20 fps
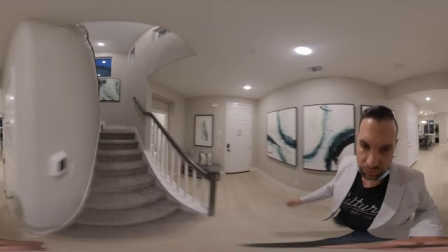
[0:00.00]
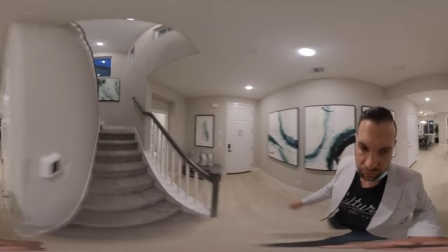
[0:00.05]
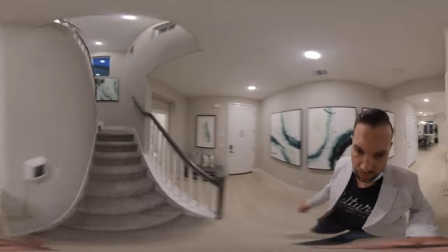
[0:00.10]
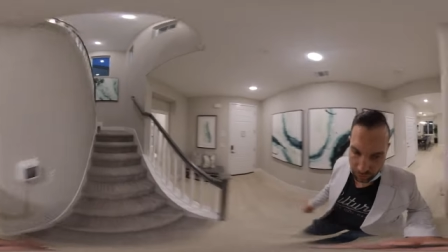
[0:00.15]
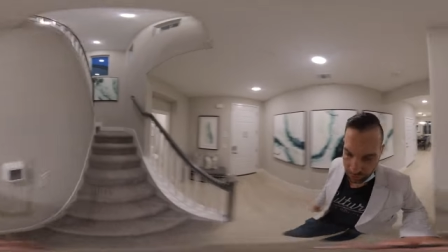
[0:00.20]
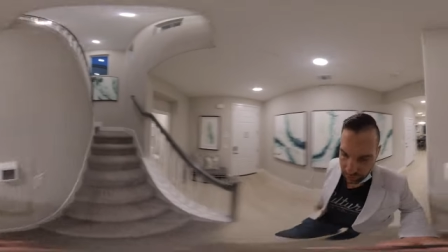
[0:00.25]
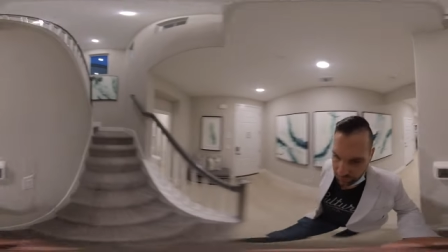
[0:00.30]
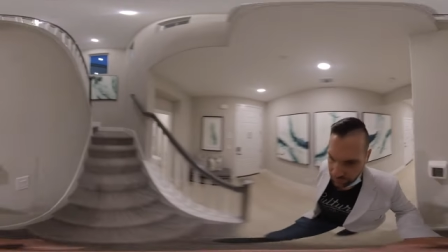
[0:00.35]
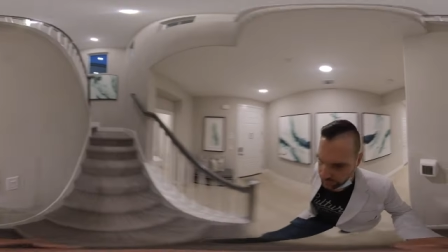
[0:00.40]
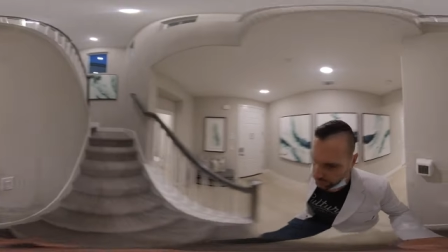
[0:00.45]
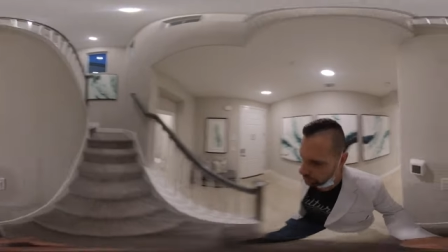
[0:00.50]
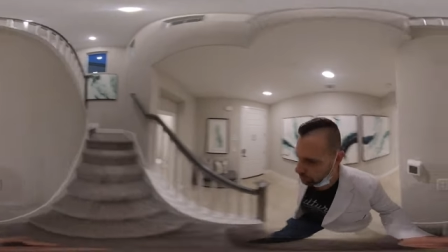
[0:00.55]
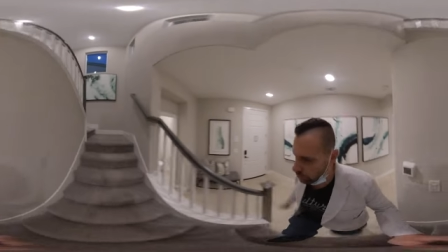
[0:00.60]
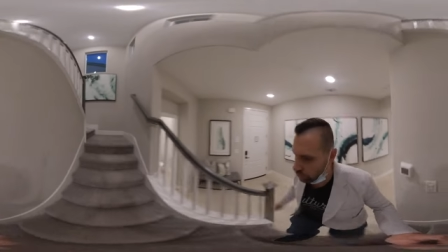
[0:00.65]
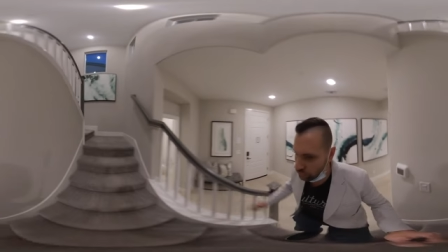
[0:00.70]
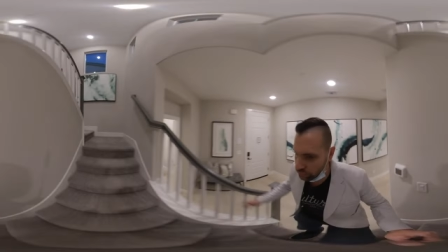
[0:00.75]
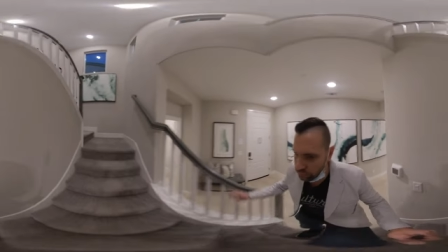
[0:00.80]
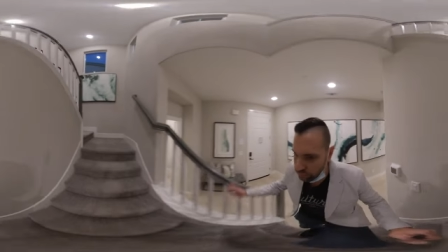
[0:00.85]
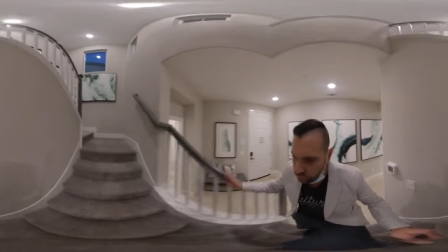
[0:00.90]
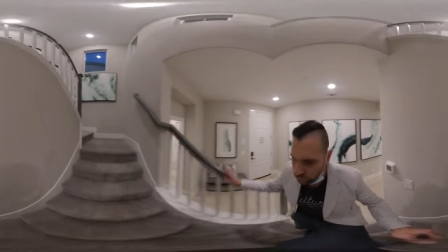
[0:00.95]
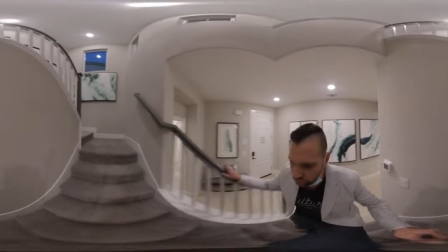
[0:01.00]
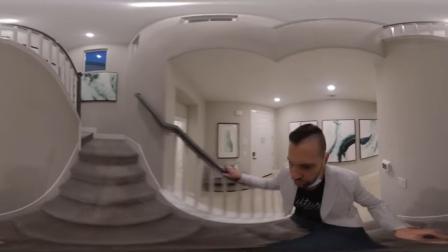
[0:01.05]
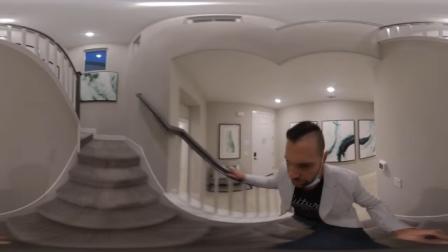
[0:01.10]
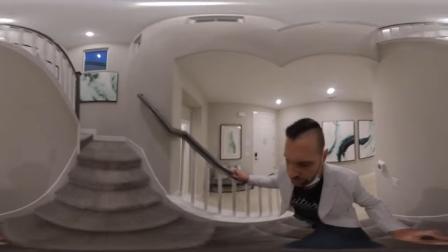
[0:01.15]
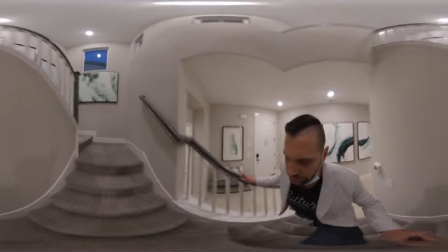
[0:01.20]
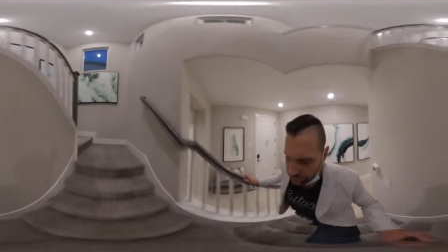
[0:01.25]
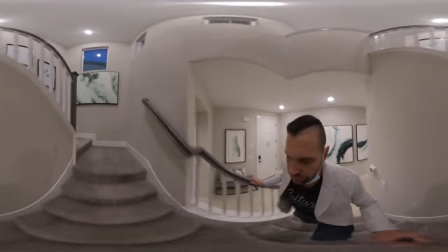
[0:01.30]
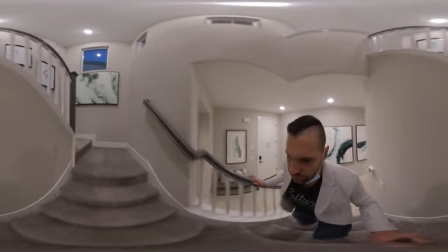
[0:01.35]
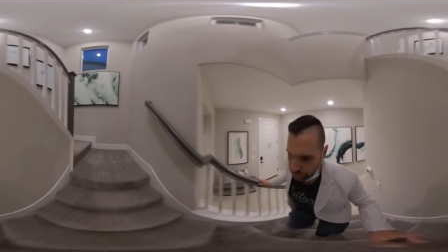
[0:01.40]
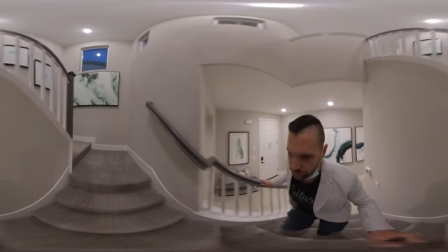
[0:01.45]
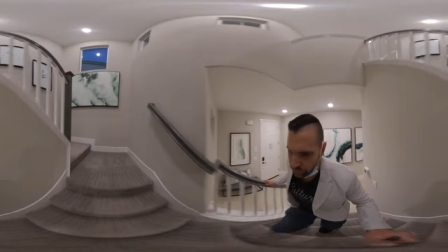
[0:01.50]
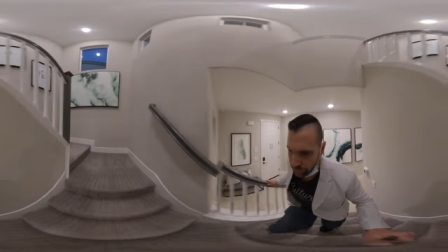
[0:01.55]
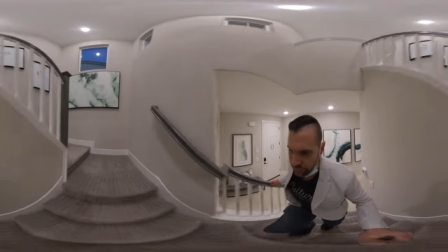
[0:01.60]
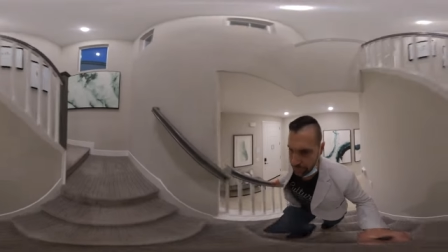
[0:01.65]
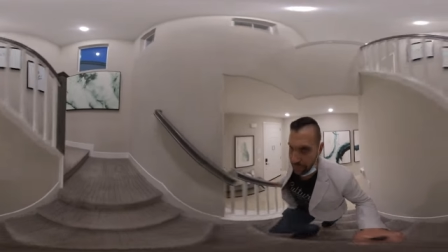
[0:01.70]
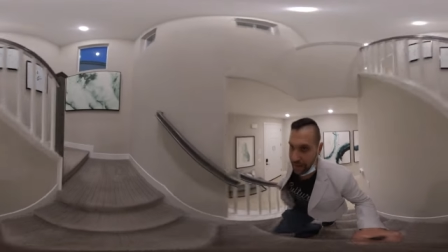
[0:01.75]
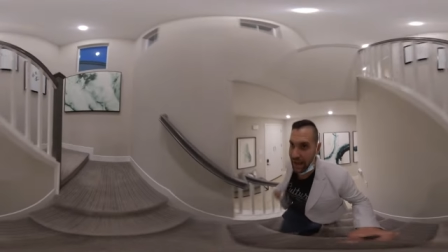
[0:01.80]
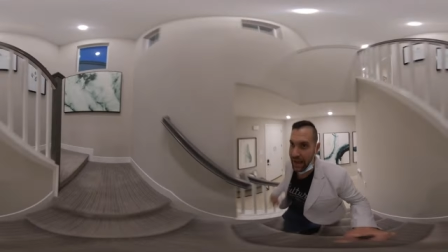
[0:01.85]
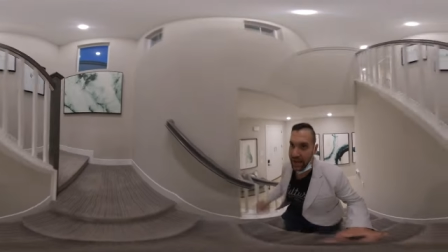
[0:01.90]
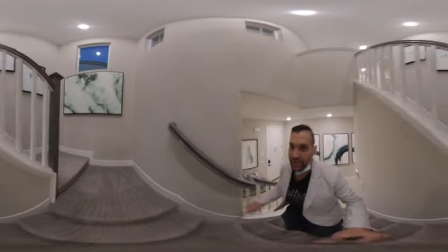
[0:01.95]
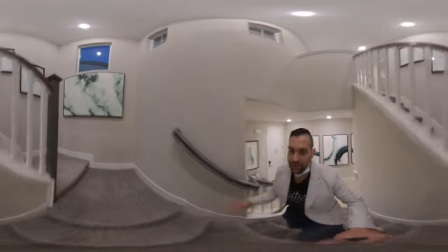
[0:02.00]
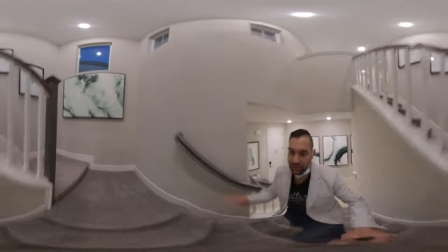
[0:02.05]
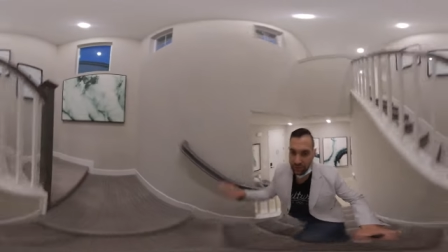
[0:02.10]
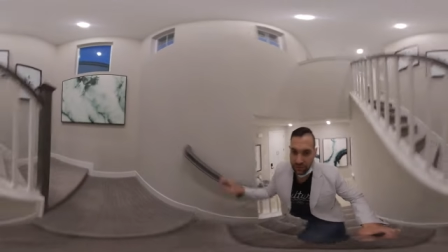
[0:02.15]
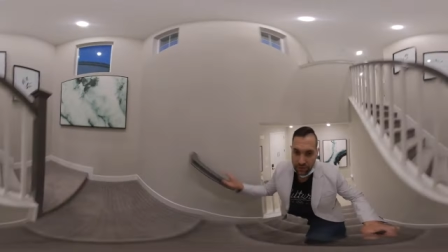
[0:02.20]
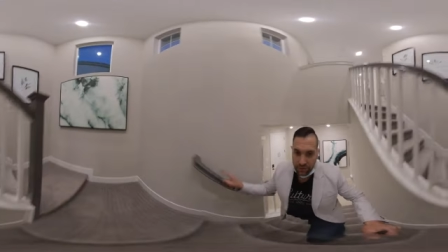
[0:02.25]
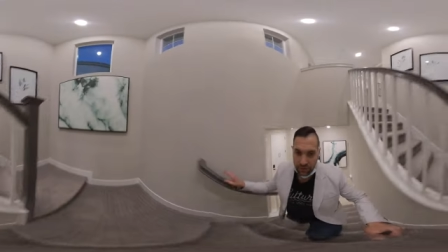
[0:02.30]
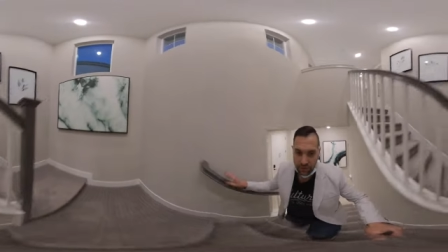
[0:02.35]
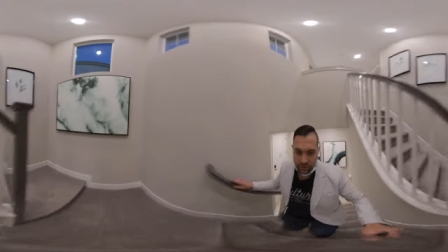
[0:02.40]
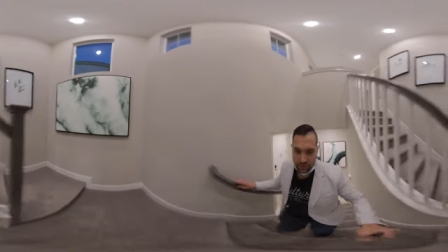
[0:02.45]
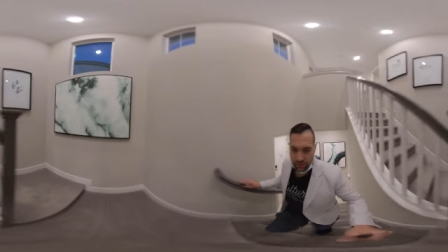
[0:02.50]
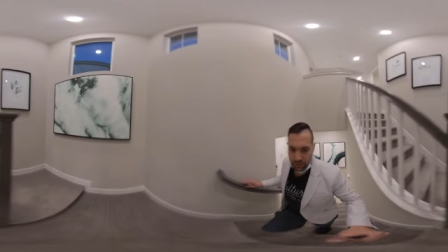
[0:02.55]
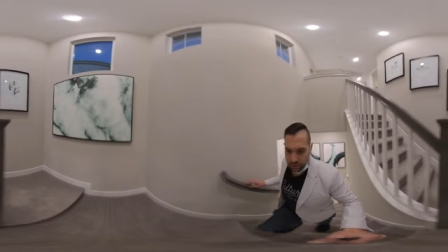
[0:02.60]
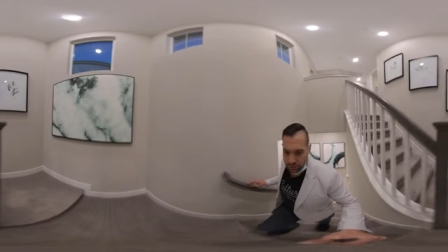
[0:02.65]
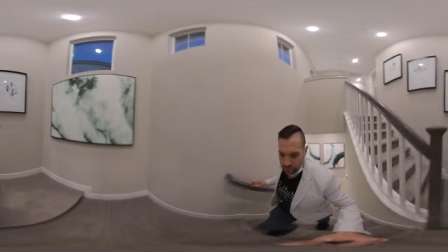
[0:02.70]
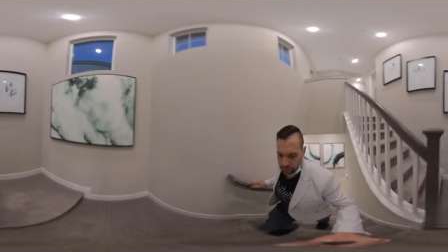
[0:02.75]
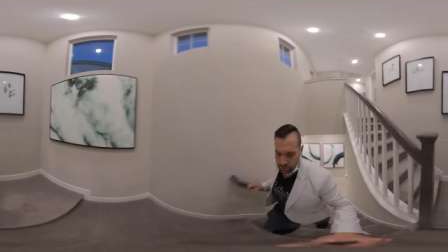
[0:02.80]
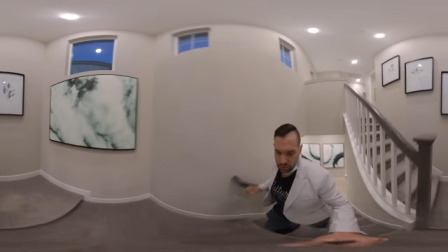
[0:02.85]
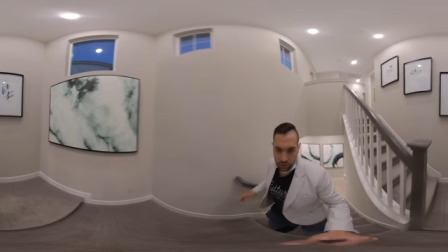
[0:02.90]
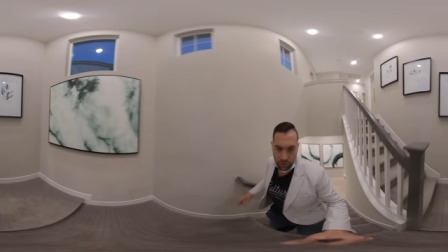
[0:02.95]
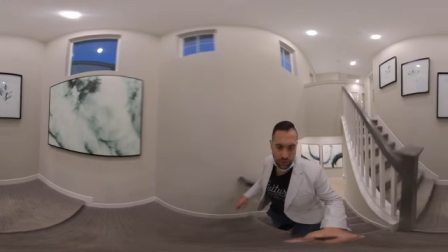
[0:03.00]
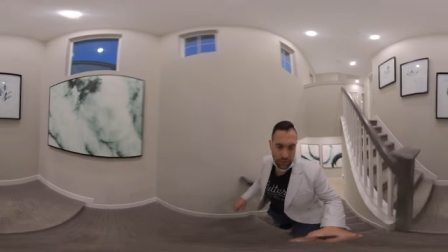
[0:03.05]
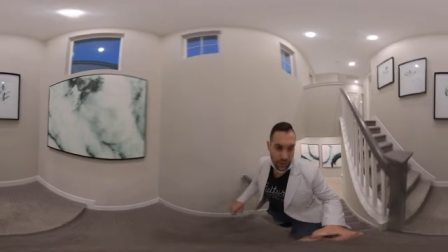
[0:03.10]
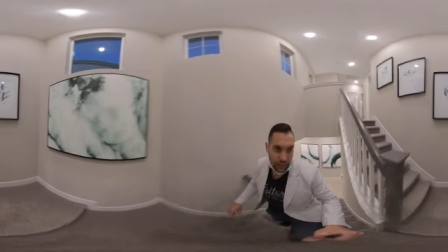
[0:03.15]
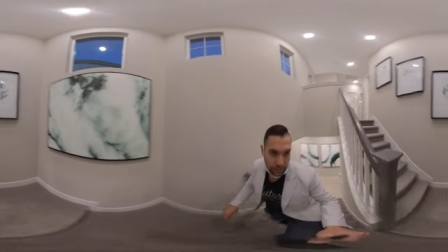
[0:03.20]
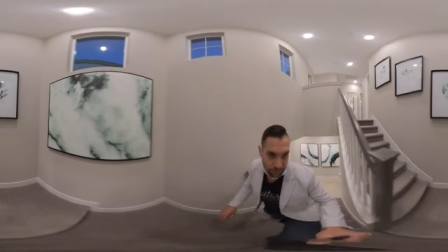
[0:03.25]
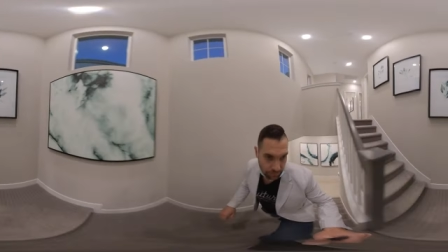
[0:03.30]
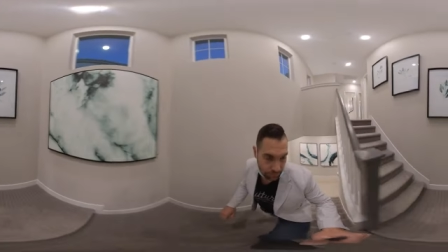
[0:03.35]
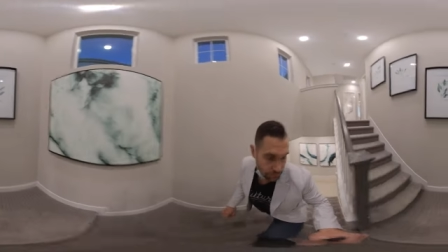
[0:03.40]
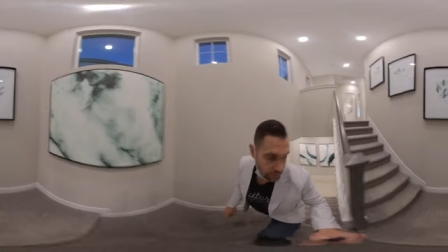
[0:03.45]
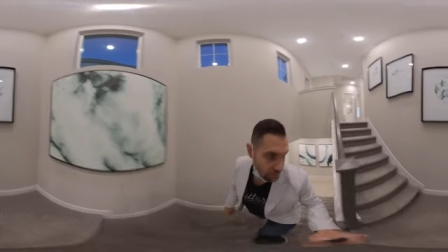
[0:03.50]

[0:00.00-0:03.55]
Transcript: square feet, both four bedroom, three bath. So let's go and get up the